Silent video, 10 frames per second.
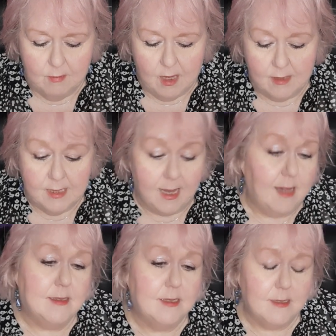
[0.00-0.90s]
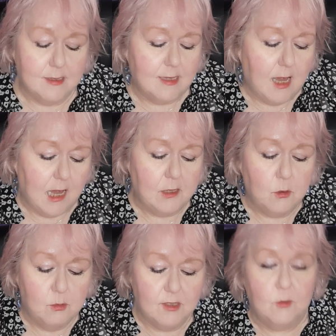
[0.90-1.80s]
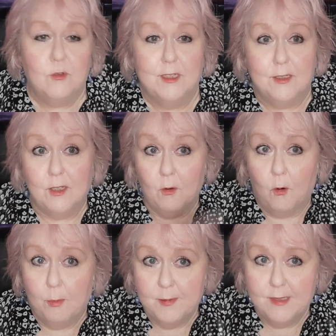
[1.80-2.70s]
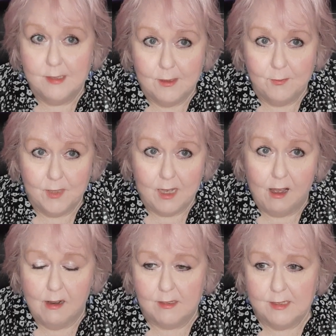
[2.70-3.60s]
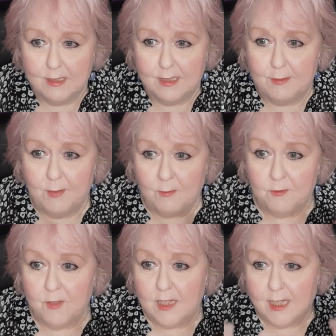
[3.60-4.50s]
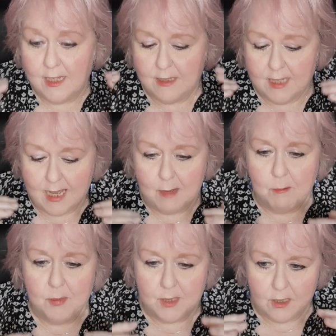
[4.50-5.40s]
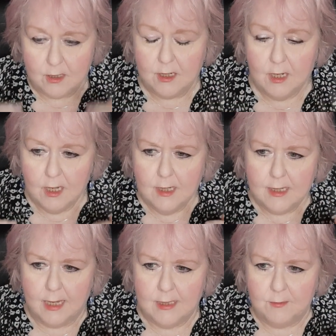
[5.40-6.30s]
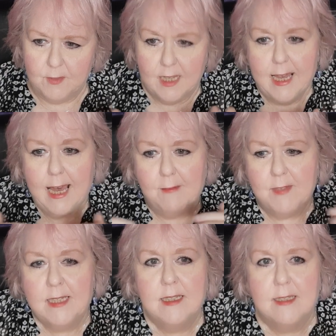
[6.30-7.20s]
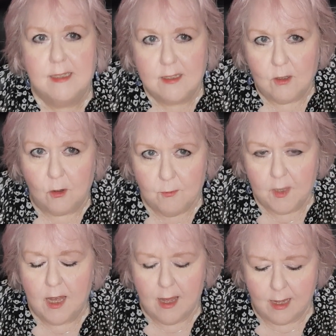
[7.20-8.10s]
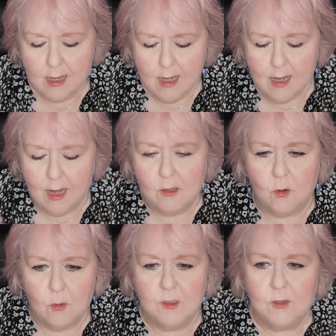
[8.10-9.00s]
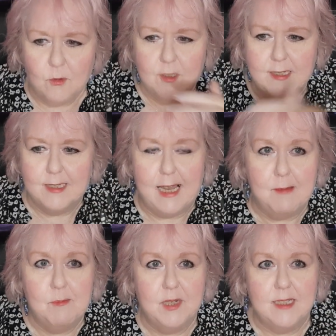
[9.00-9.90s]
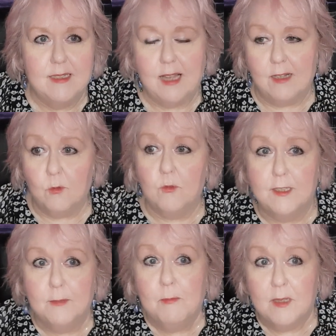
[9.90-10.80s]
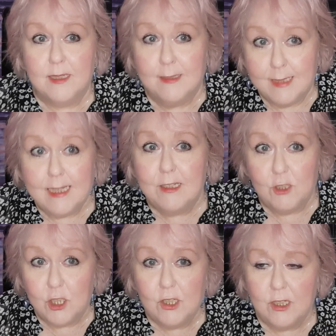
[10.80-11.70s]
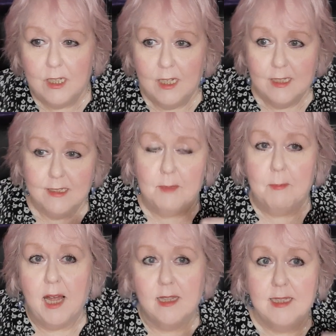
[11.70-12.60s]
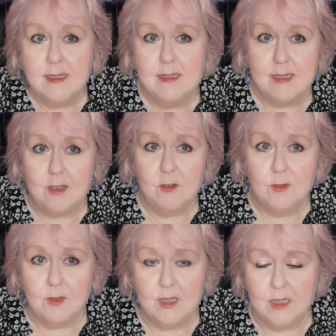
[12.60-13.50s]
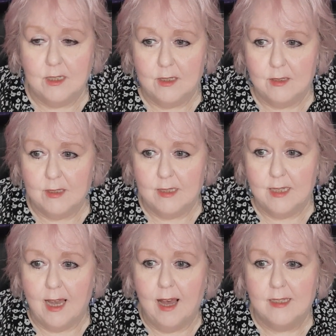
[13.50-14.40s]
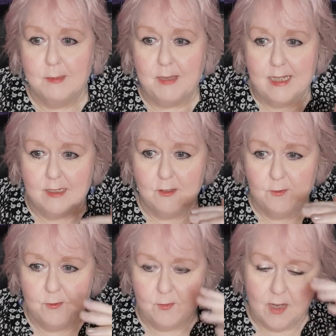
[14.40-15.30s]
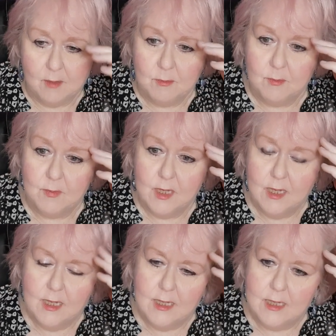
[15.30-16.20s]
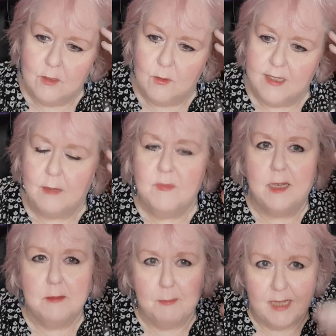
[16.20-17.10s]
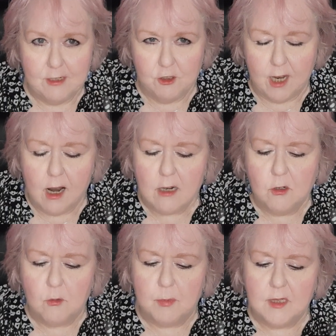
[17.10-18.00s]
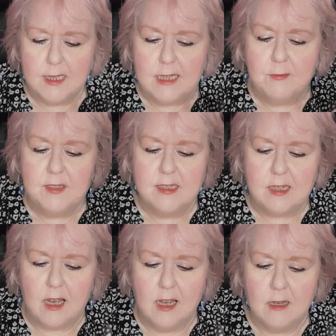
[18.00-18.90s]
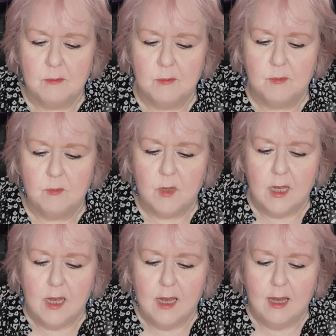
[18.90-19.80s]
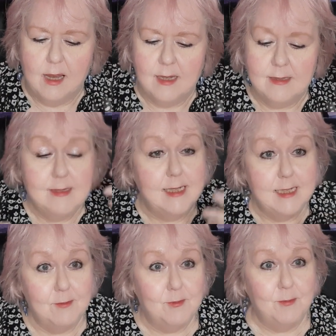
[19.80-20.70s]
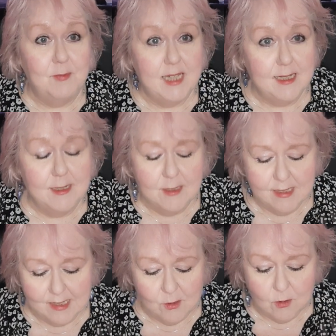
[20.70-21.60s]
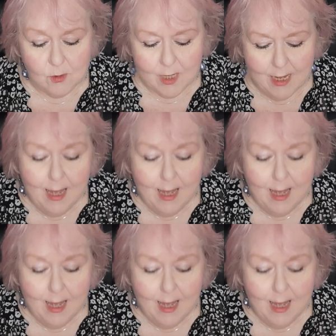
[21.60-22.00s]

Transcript: the answer to that, I always go to the opposite of the card. If I'm feeling the Emperor, kind of the heaviness of that, I'll always go to the Empress and go to Mother Nature to balance out the aspect of, sometimes patriarchal beliefs, and take it from there. So